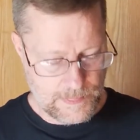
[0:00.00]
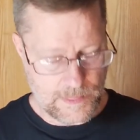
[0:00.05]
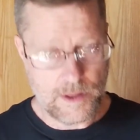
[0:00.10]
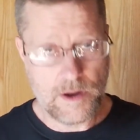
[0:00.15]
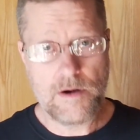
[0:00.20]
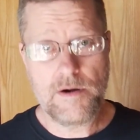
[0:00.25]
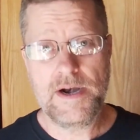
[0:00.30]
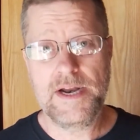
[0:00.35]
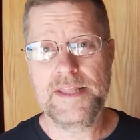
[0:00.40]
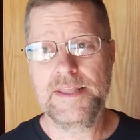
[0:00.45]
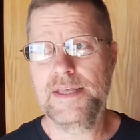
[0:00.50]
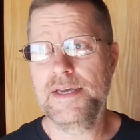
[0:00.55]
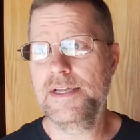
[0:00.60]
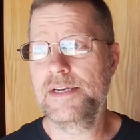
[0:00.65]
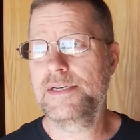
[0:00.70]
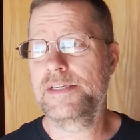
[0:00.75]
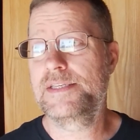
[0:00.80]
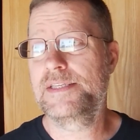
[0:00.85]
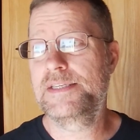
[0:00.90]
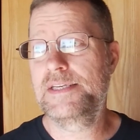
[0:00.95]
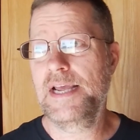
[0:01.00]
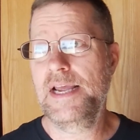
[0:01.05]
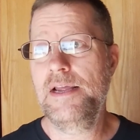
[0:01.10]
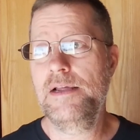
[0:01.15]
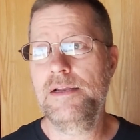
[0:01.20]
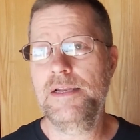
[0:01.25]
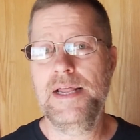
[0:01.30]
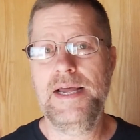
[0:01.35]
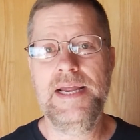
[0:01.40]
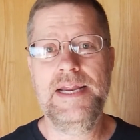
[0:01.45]
All right, the
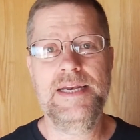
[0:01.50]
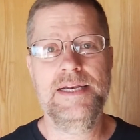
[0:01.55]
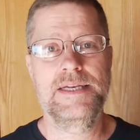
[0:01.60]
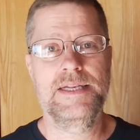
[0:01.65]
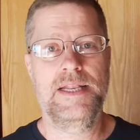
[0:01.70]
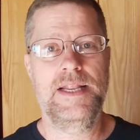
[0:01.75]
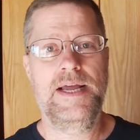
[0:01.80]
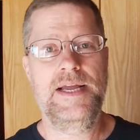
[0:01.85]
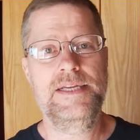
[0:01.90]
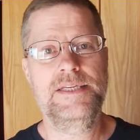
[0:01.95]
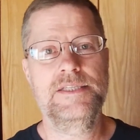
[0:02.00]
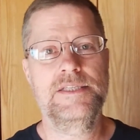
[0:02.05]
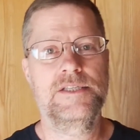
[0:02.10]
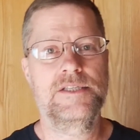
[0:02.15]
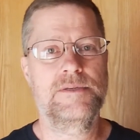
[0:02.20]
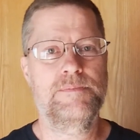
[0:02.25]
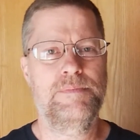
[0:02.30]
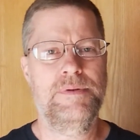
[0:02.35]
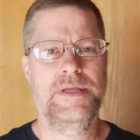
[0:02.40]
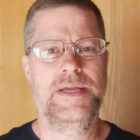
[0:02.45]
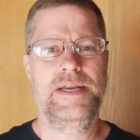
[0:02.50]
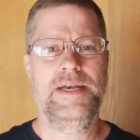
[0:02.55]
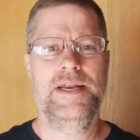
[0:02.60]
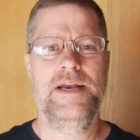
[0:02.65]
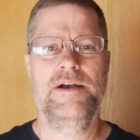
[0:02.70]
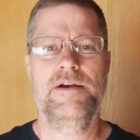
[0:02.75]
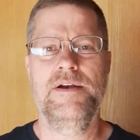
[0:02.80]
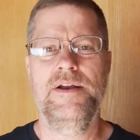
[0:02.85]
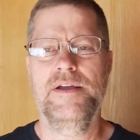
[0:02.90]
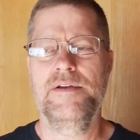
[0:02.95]
tail light and license plate
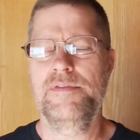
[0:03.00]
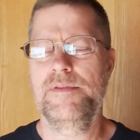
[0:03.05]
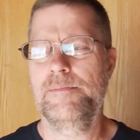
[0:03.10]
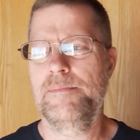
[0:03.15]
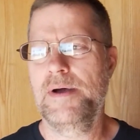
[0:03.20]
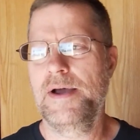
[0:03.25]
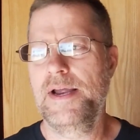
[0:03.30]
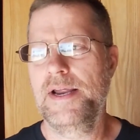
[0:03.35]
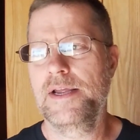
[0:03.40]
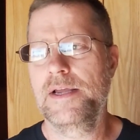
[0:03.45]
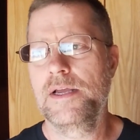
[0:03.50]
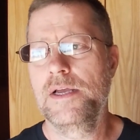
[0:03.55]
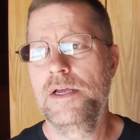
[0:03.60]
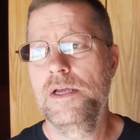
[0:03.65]
area of the bike.